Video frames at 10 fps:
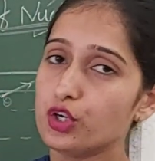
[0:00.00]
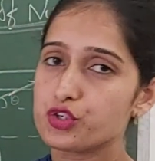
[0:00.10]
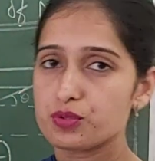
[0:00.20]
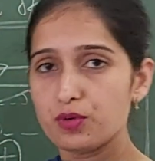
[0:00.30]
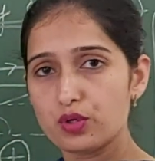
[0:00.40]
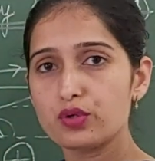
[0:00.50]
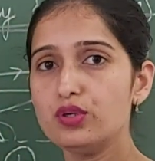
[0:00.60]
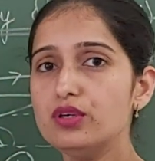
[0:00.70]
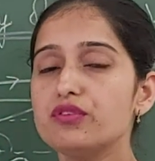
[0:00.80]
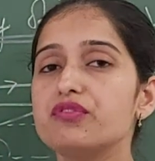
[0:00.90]

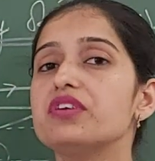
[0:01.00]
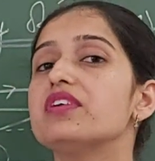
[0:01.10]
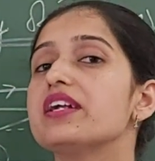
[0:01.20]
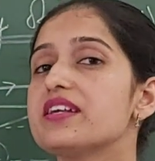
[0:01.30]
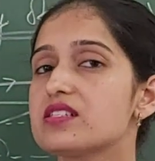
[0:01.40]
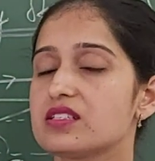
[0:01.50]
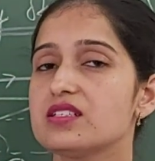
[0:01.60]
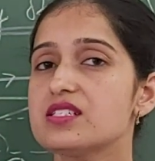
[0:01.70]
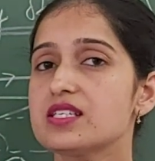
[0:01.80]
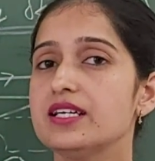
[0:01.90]
Tomorrow we will
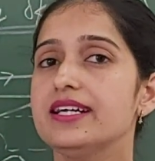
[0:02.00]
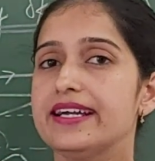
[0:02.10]
discuss